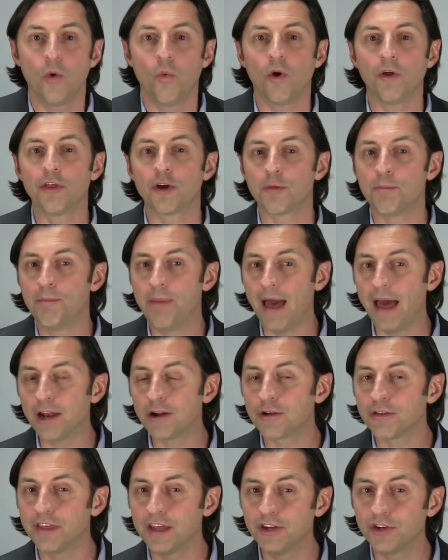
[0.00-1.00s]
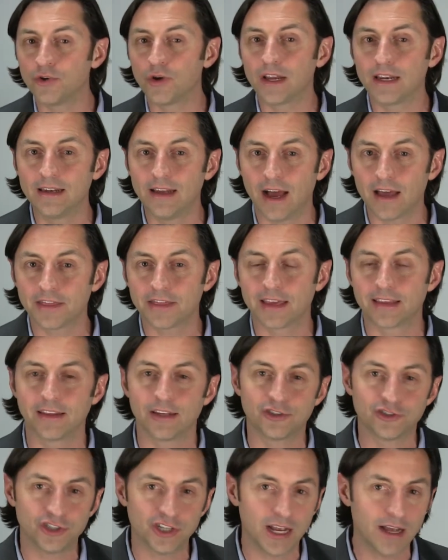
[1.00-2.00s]
While they're better than doing nothing,
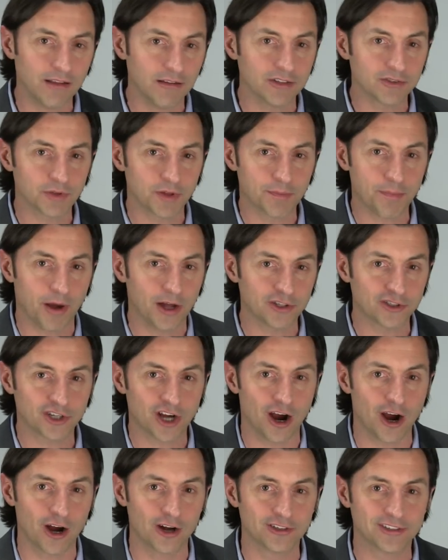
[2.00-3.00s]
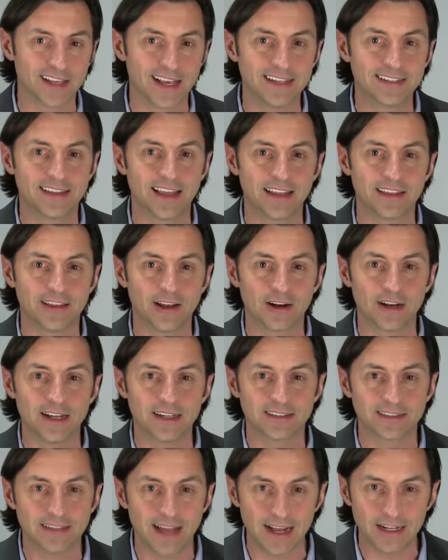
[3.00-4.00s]
the challenge with punch cards is that
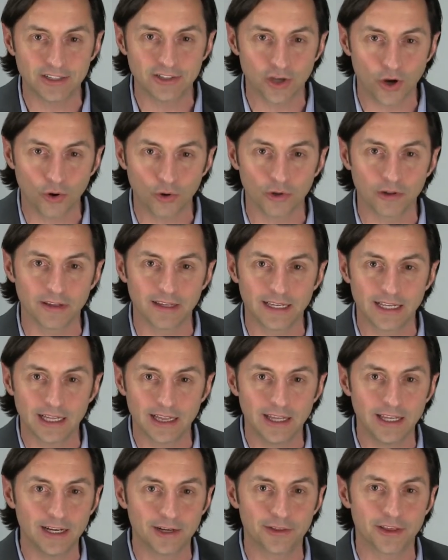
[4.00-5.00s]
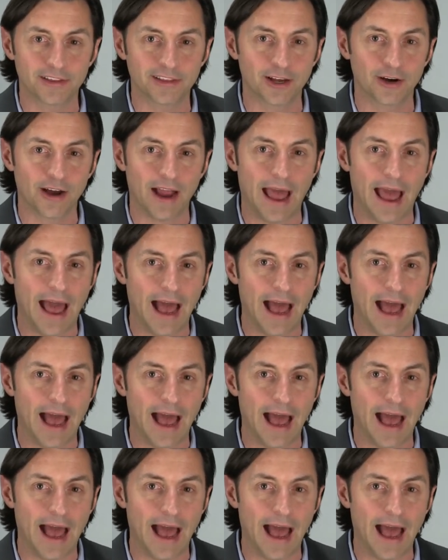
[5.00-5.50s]
it's not totally clear that they're